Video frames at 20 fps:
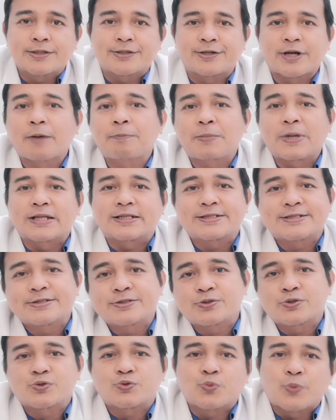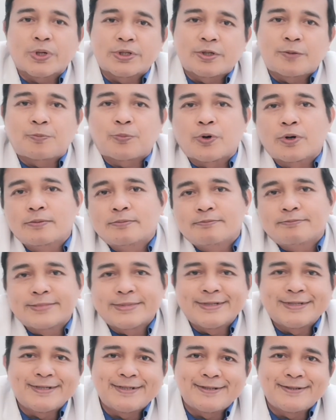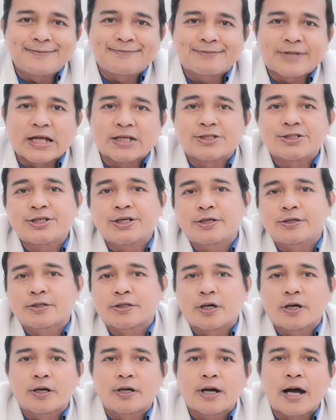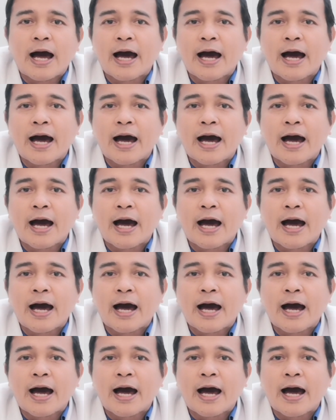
droplets, whether from touching the